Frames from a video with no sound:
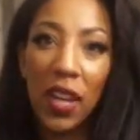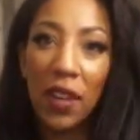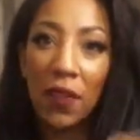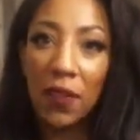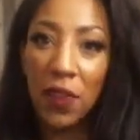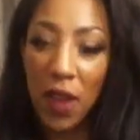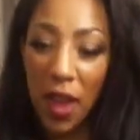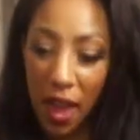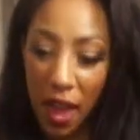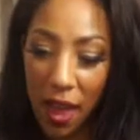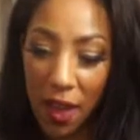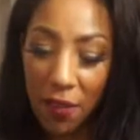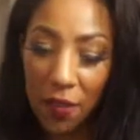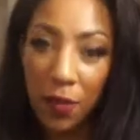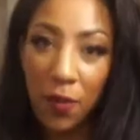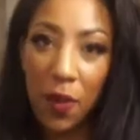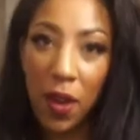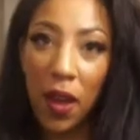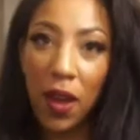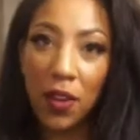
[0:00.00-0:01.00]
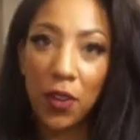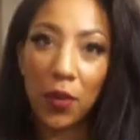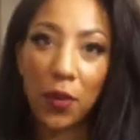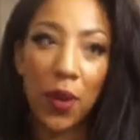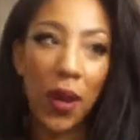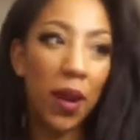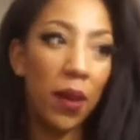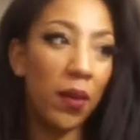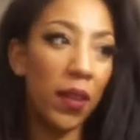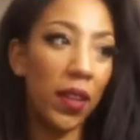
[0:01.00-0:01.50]
if you have
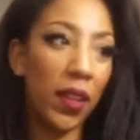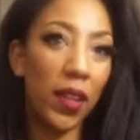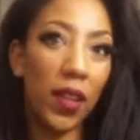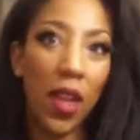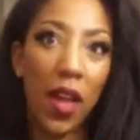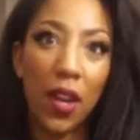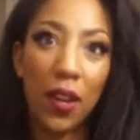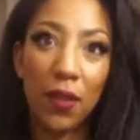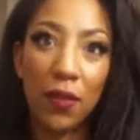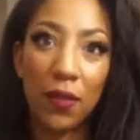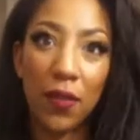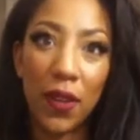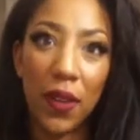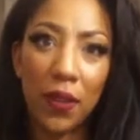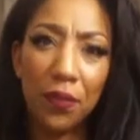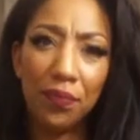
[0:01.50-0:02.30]
underwear with a lot of